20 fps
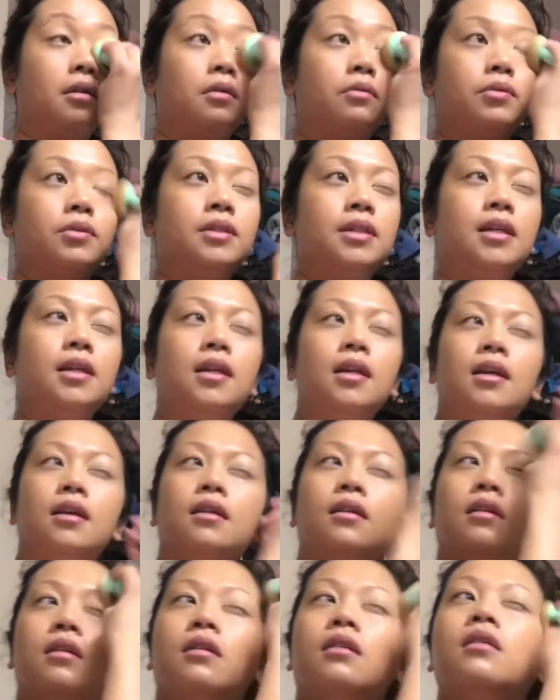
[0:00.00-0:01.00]

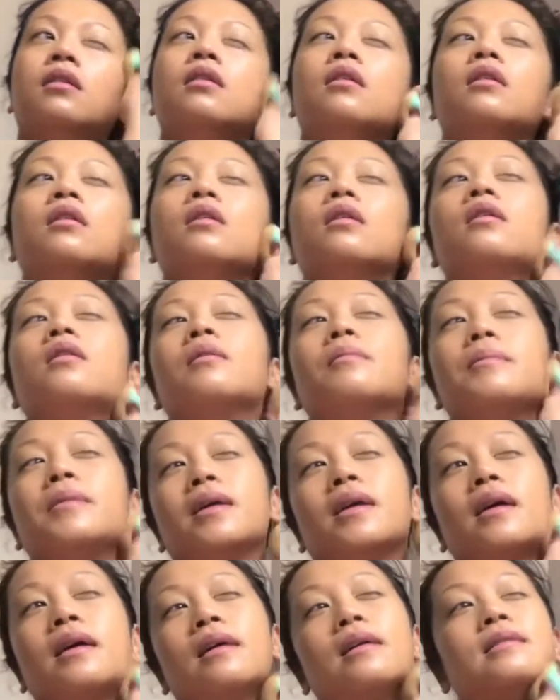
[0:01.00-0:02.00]
routine
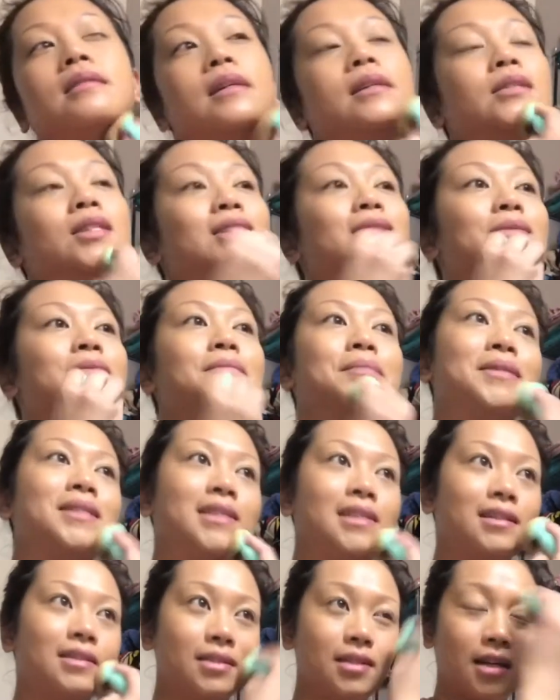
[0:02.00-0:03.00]
because I don't want my
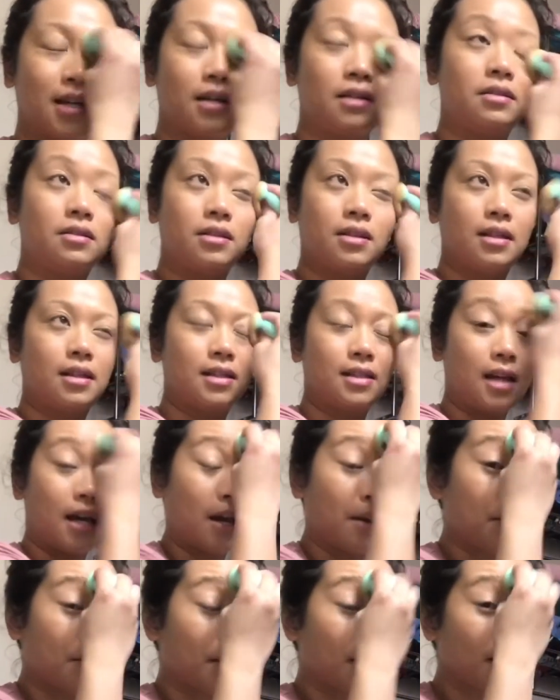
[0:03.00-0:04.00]
skin to get used to the
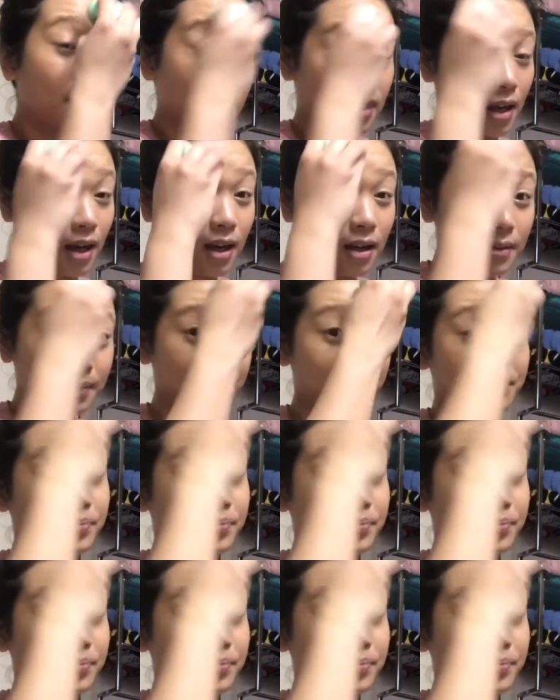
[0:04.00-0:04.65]
same thing.